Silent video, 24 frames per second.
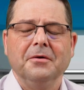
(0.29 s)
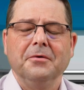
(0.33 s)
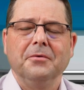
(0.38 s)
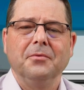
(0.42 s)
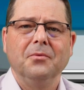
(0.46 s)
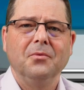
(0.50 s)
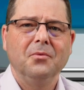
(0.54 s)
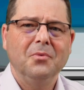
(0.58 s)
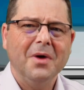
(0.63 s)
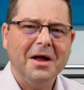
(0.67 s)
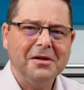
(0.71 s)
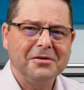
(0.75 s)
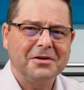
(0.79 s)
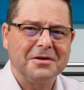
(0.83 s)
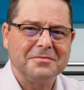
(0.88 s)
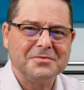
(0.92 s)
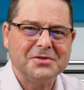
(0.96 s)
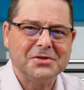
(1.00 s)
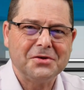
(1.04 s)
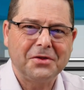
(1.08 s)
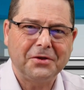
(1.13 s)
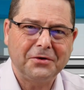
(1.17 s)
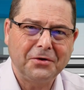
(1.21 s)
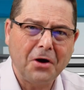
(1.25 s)
Welcome
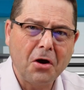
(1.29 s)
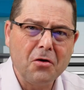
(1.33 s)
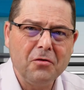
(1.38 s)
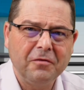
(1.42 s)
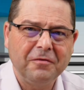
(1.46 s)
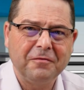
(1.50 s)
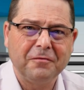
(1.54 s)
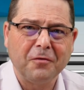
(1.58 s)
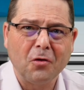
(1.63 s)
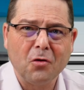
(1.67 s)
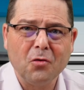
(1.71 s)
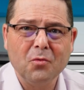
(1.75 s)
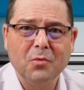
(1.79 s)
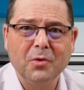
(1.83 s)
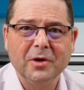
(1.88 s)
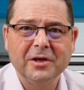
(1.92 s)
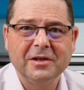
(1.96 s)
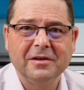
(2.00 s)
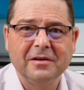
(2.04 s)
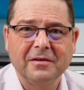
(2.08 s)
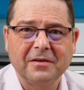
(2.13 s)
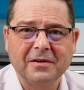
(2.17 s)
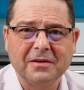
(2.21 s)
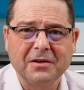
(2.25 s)
to
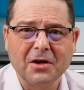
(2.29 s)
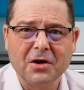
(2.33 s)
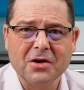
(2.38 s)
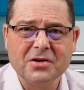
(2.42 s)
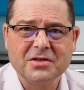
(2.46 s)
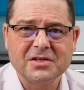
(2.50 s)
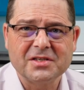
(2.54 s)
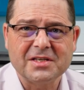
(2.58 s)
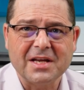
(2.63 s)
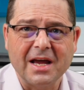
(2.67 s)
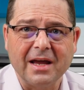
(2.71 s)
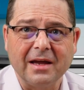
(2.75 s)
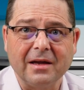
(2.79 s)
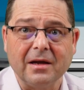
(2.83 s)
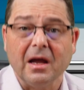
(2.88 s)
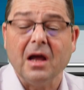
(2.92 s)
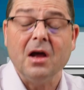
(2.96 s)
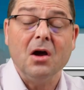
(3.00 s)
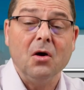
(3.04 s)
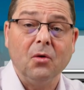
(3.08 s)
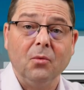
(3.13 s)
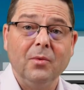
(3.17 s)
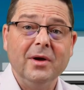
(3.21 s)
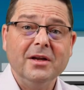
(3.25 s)
Throwforward Thursday.
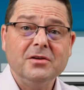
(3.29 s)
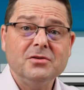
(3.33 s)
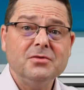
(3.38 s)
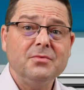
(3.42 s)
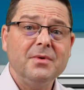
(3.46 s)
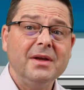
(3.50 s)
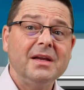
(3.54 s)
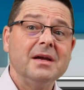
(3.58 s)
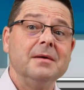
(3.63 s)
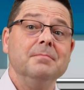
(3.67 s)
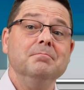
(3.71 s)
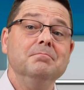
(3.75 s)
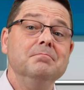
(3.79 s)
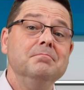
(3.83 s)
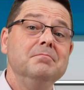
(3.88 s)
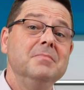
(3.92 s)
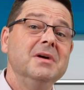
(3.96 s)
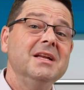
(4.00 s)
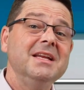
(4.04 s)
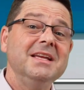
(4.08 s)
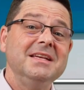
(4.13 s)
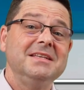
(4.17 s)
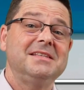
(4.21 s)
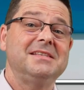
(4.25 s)
We're doing a
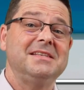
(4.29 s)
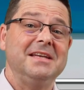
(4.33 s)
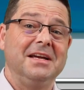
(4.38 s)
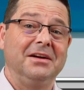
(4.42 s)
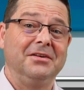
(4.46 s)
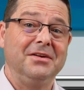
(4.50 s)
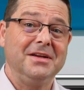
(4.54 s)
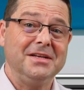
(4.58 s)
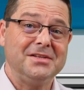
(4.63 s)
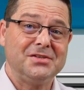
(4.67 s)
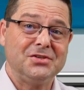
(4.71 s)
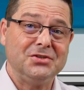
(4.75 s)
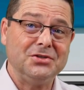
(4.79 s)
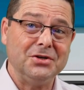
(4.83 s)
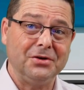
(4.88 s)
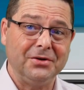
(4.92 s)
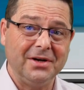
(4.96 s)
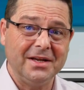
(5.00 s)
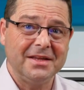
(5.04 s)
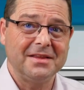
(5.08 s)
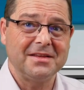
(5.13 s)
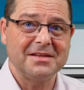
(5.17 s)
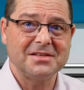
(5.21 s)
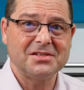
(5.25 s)
mini-series
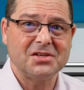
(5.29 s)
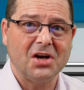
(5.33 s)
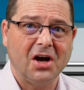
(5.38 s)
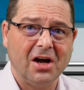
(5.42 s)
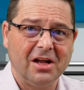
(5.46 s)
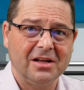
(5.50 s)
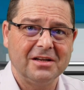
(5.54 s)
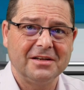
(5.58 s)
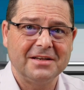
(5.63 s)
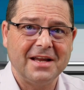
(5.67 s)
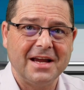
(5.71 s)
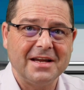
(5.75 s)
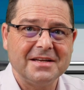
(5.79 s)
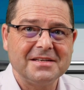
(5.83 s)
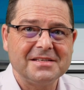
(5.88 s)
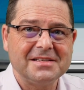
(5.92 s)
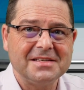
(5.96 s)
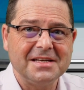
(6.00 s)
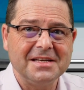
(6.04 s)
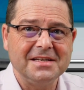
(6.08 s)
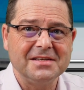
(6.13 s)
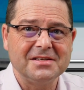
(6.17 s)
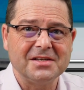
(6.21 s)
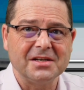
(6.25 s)
during this holiday
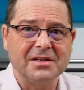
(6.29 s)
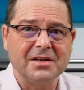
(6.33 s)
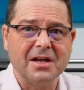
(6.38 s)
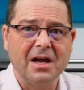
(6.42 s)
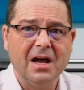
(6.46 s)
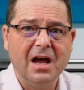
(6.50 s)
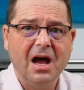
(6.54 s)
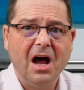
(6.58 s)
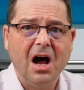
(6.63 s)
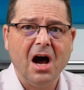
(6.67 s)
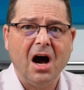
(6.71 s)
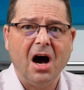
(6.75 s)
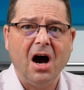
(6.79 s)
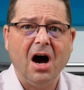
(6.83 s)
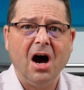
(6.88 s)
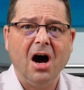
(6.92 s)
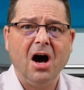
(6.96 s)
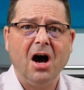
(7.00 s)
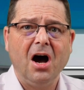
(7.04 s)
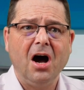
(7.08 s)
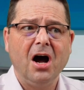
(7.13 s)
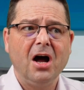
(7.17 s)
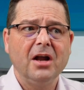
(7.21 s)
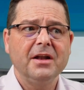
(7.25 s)
season
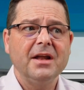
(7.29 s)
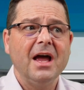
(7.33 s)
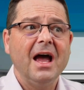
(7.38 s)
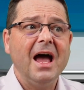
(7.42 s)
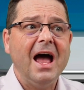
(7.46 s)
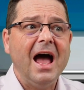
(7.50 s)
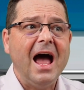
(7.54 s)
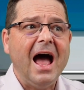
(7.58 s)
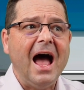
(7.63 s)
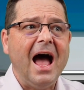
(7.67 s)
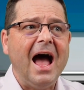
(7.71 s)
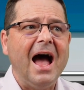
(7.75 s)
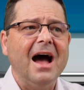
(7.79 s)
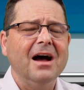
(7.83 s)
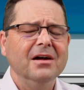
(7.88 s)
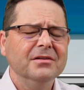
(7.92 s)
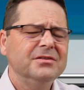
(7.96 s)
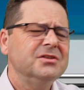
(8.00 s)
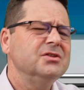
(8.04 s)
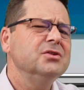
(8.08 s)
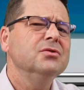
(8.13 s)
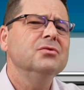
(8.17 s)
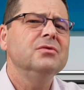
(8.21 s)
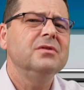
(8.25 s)
on how
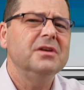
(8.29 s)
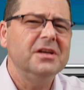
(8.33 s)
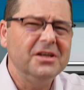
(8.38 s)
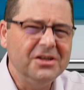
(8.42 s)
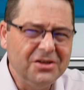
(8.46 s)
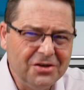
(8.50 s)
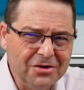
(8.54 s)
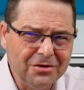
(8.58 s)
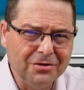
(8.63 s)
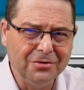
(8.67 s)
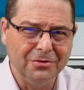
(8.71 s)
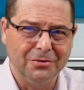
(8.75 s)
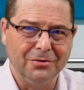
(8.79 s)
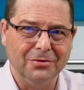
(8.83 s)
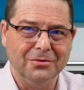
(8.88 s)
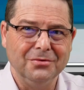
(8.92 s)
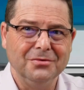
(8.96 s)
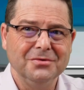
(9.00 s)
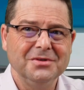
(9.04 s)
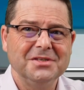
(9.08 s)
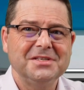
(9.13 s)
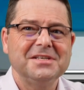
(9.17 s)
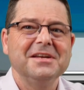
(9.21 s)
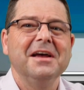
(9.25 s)
to
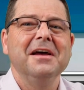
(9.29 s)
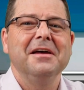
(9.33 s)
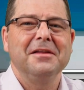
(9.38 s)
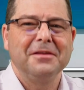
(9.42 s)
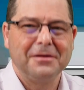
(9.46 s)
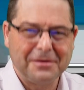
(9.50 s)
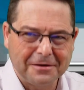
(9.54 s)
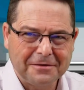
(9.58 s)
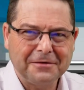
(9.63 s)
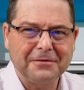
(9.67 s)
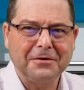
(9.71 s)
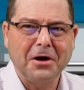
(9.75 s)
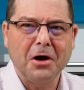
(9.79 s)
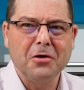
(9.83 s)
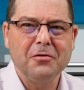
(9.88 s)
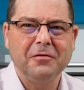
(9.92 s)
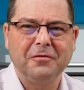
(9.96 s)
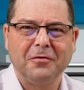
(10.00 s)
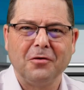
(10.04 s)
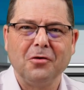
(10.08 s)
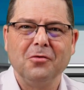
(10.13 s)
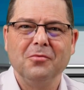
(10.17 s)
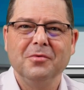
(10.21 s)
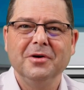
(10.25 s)
use the
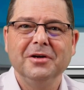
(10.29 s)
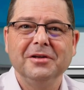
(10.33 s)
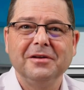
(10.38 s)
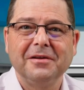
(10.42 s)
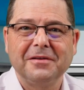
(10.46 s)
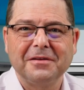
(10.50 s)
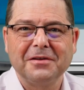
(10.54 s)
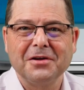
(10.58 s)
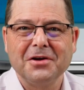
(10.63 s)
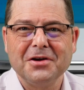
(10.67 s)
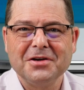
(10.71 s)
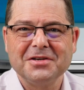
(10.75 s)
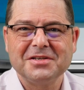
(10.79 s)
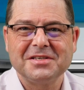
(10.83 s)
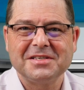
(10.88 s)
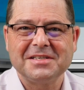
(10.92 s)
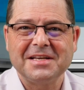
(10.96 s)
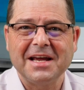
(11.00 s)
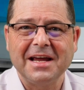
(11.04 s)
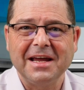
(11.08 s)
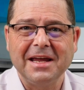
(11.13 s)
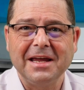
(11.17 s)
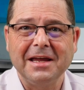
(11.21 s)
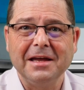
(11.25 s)
Throwforward
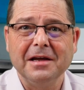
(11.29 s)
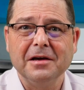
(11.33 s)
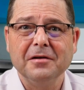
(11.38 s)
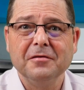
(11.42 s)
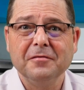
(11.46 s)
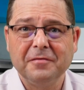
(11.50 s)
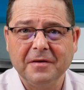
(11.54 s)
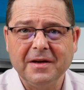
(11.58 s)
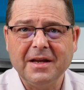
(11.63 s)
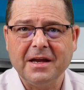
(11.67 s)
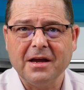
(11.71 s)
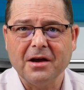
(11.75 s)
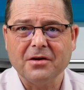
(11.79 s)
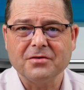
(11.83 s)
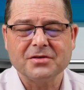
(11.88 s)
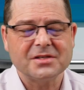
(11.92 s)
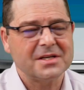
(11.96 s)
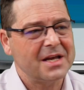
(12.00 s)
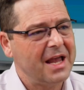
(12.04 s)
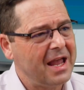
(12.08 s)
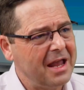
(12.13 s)
Thursday videos.